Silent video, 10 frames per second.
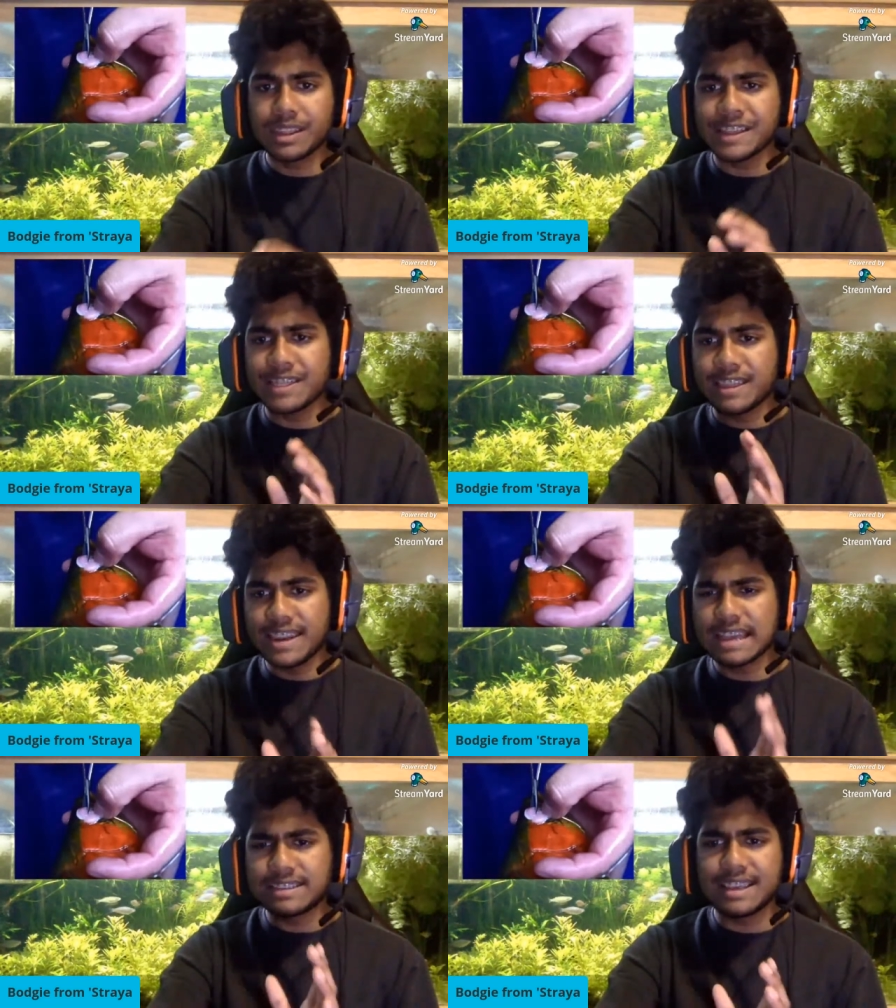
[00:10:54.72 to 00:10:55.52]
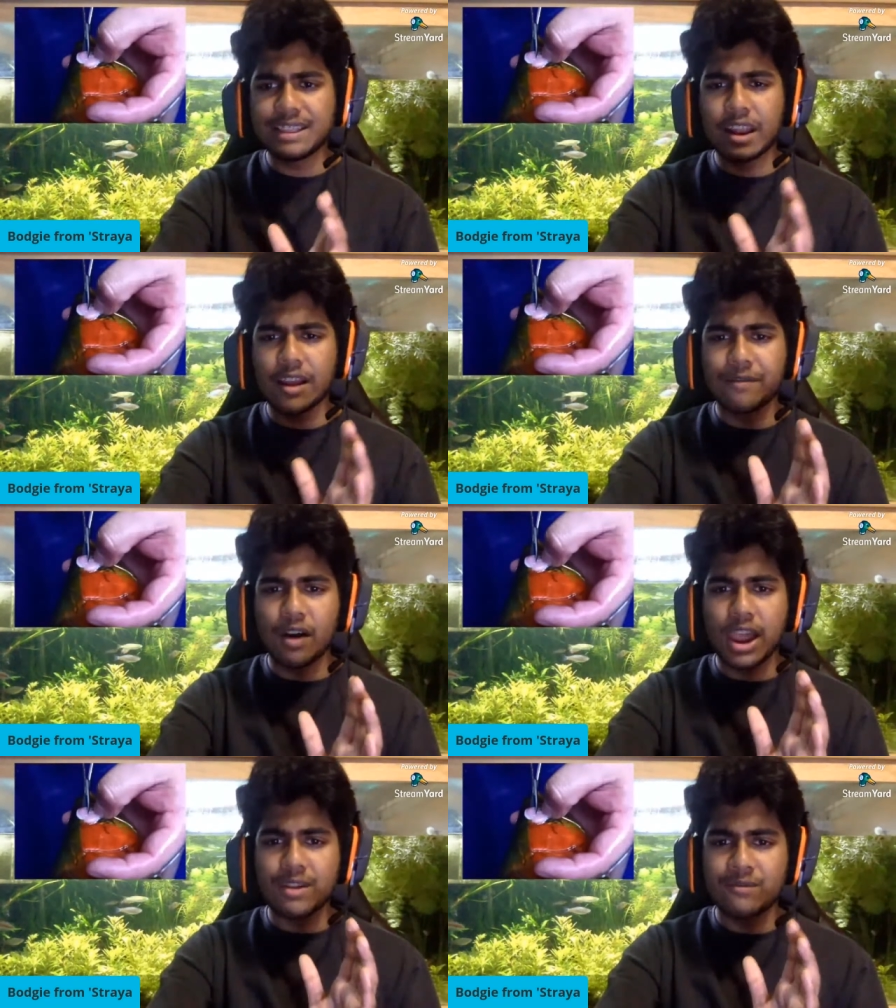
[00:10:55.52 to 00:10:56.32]
The next thing that I
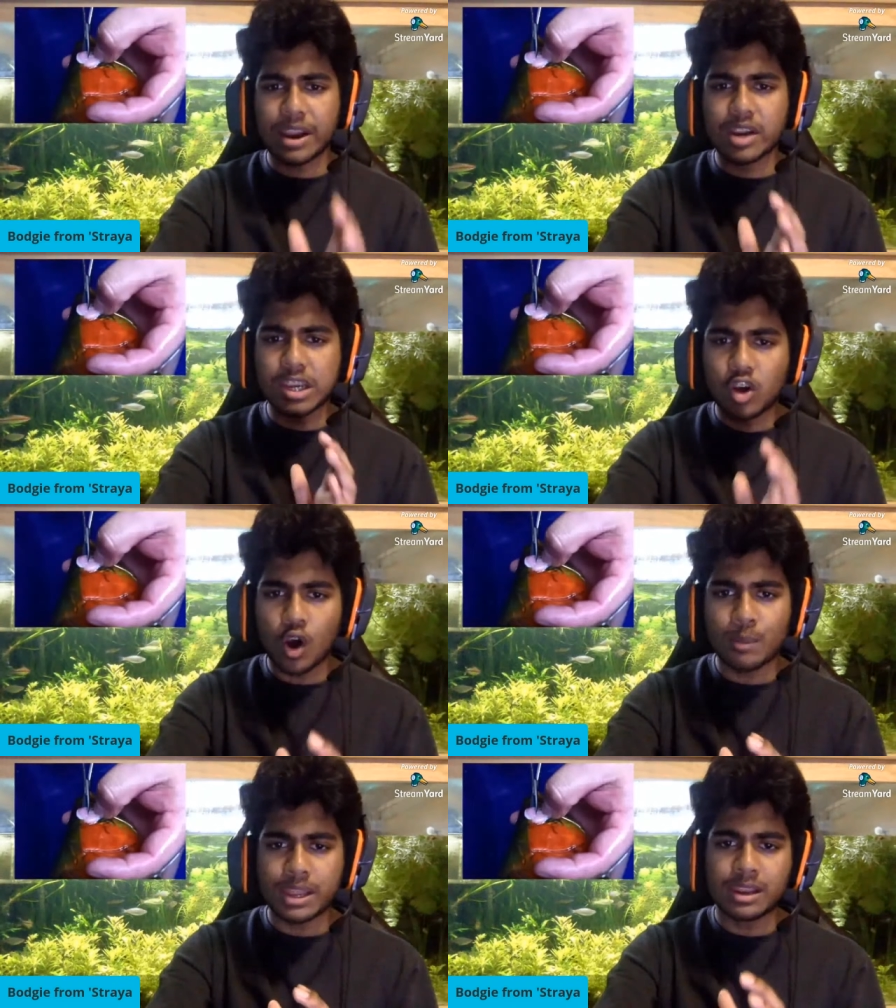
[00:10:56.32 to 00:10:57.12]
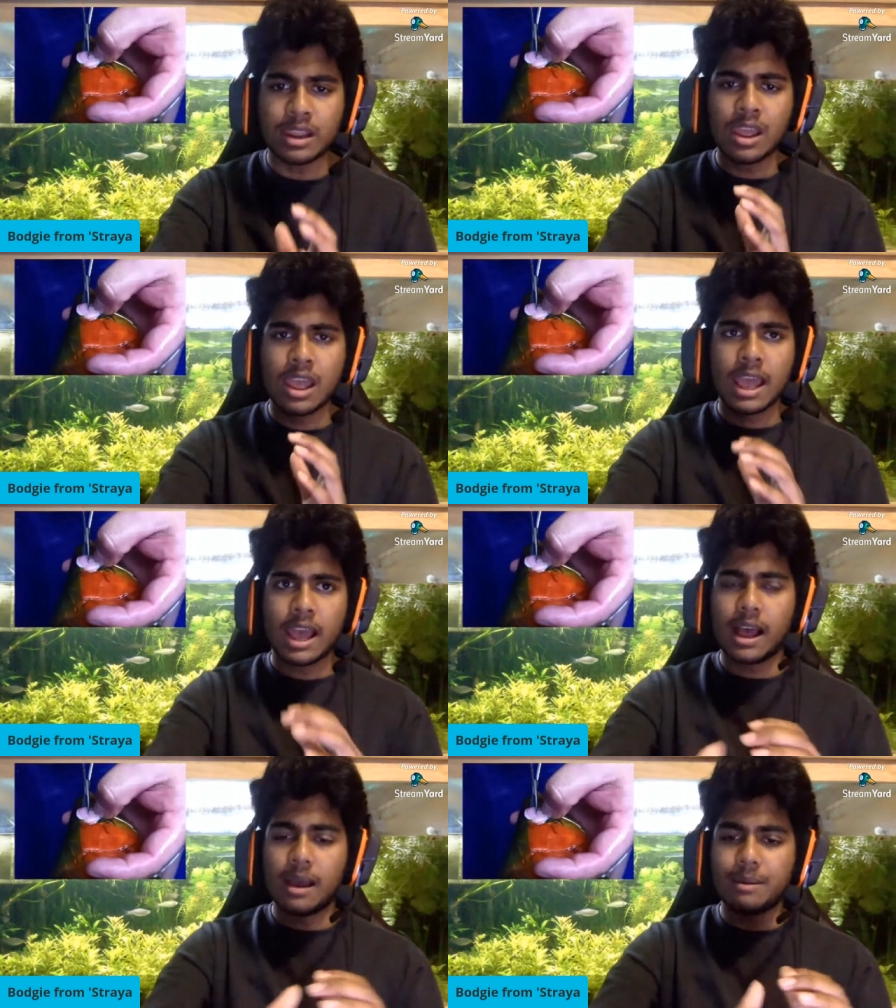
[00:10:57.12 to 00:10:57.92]
find very common
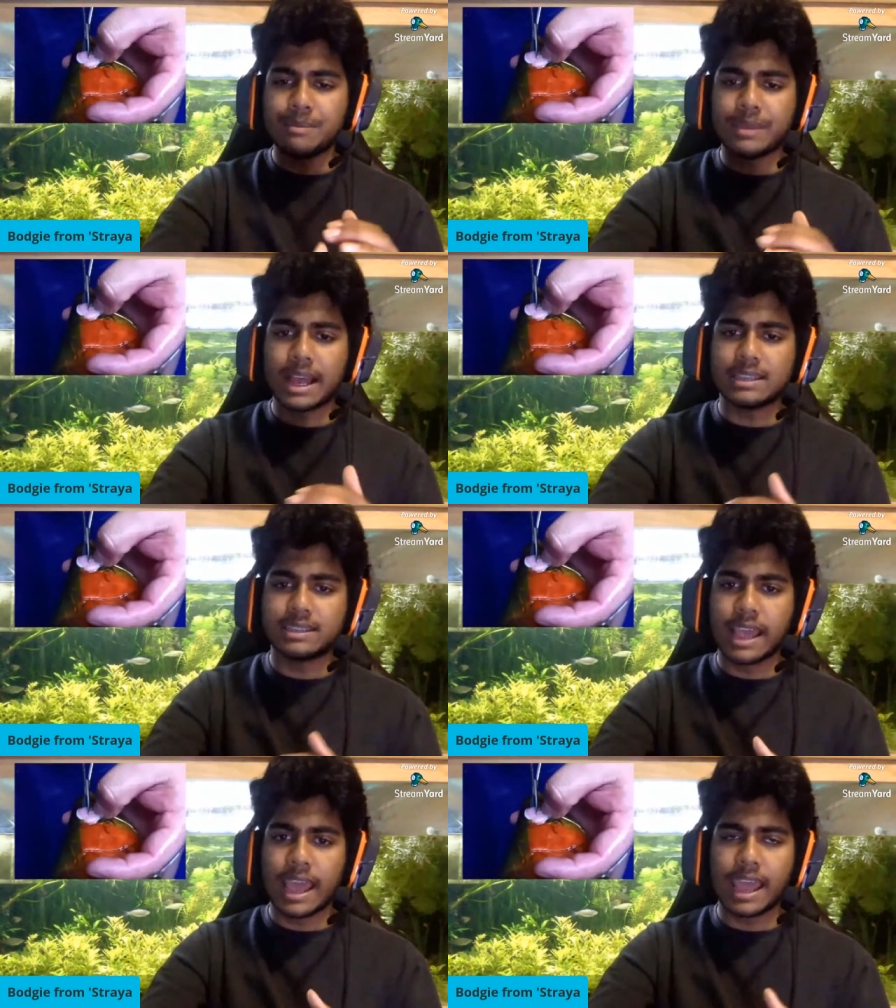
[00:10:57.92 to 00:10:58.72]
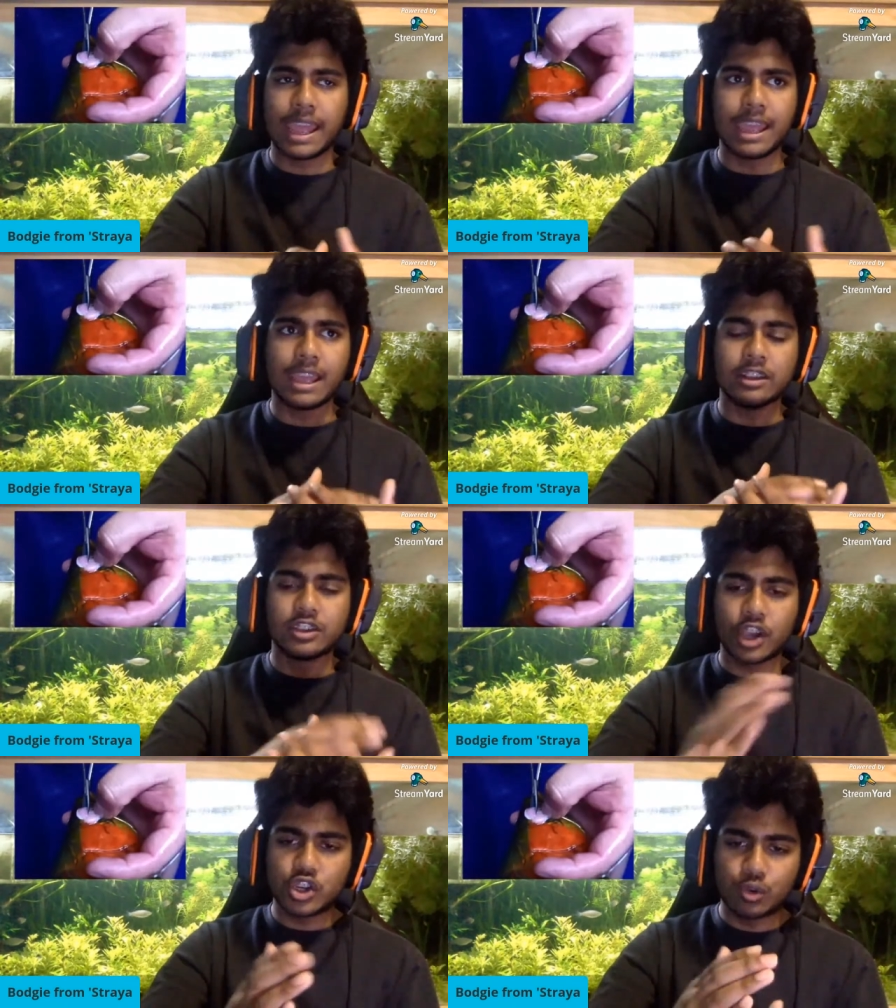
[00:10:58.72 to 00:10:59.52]
um, as a
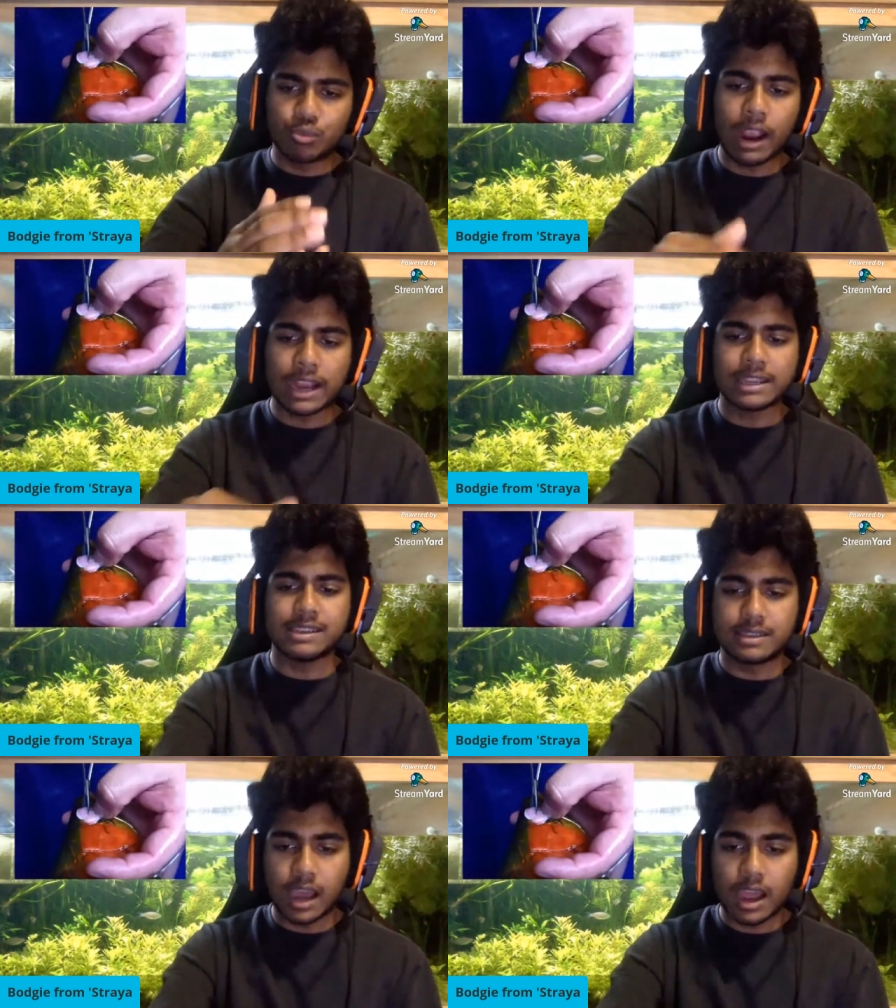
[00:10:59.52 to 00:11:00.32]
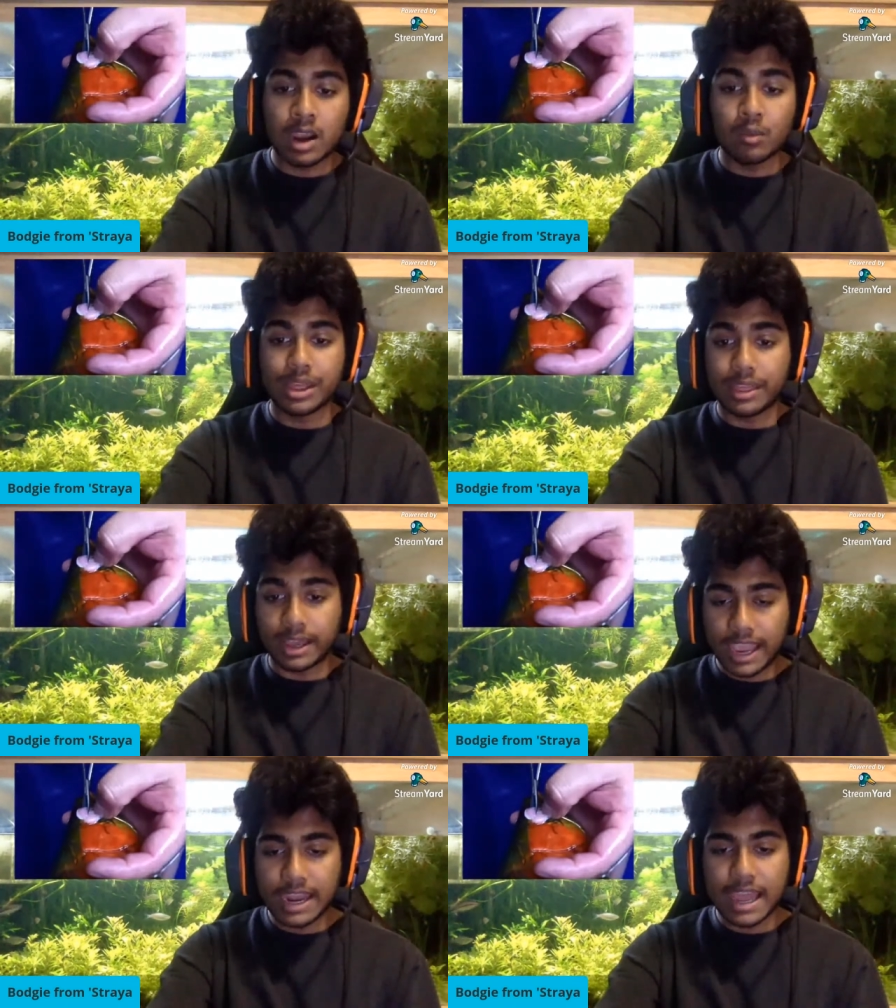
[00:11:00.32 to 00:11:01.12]
surgical practice done with,
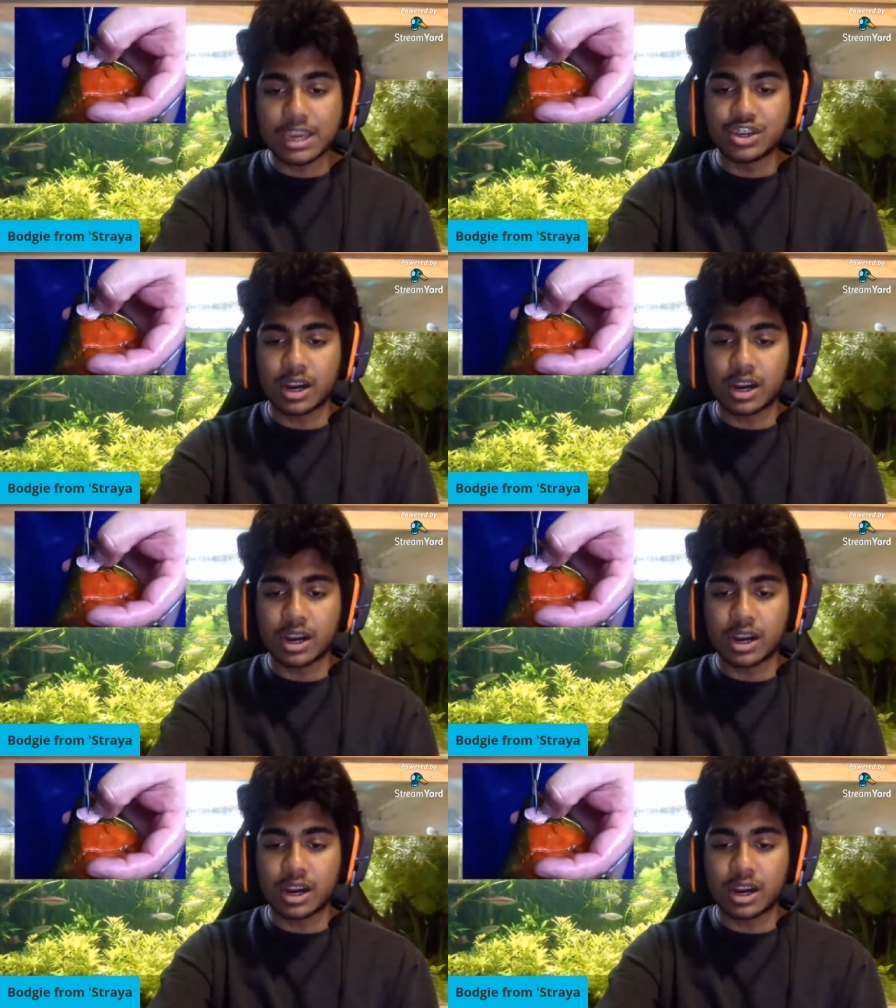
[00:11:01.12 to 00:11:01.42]
again, Asian